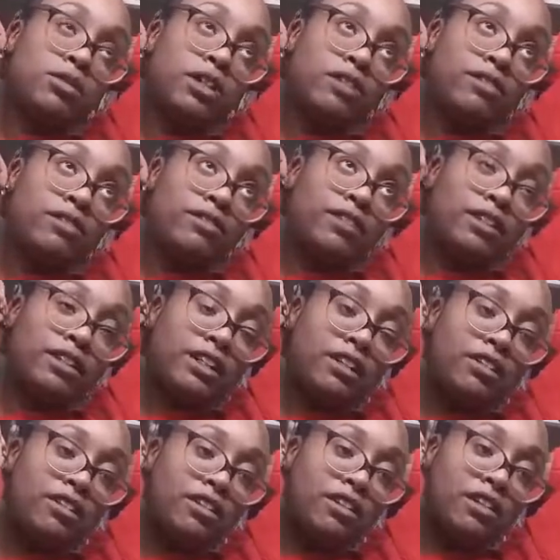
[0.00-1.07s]
whatever the fuck they
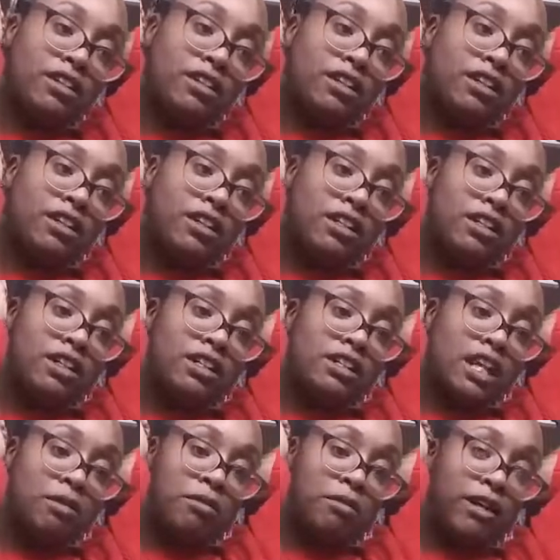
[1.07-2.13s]
call it,
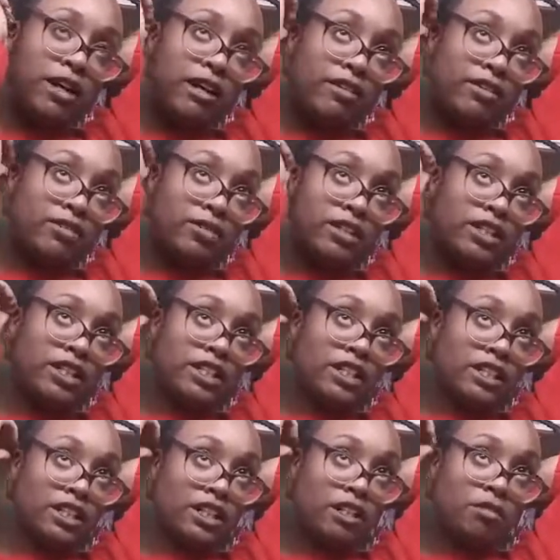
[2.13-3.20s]
type of baths where it
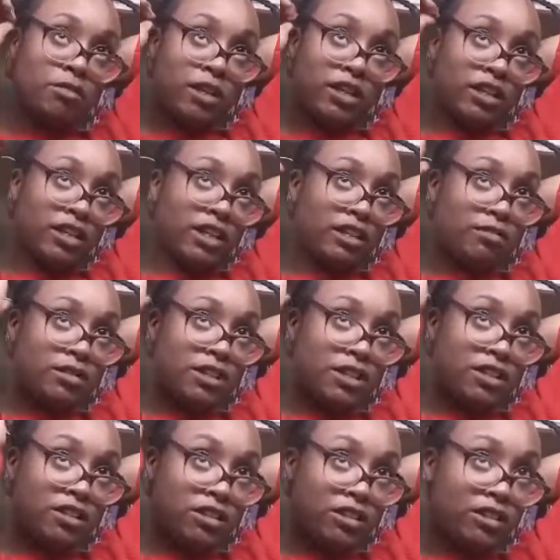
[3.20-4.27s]
burn your damn
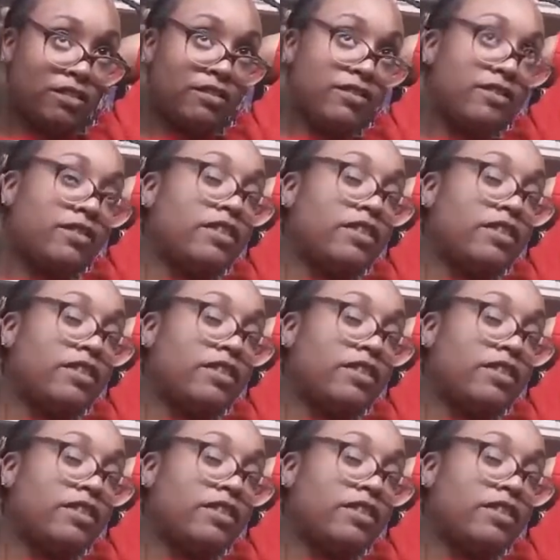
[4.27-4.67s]
skin off.